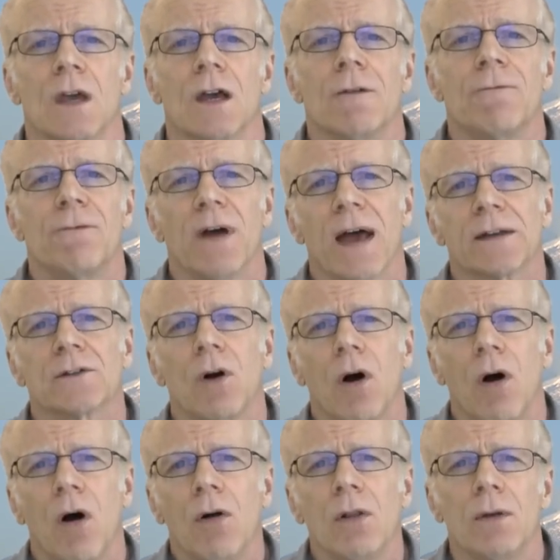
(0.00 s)
In fact,
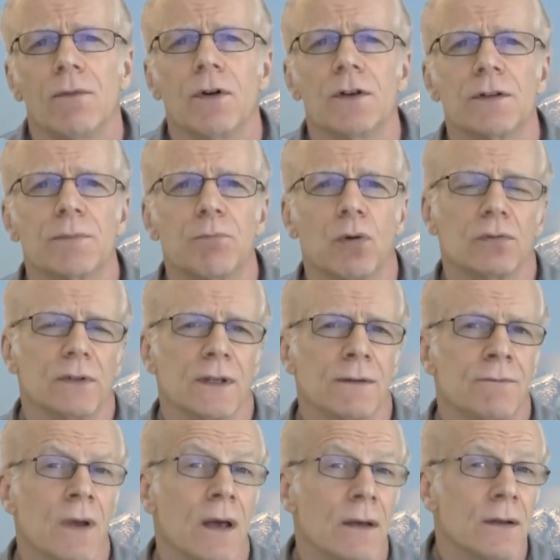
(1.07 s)
all of us
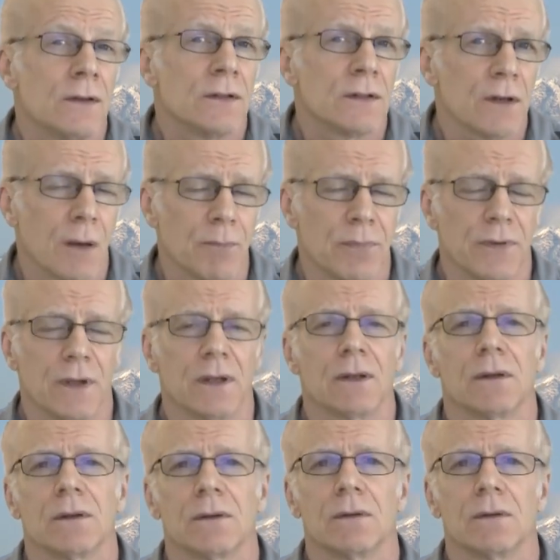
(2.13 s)
believe something.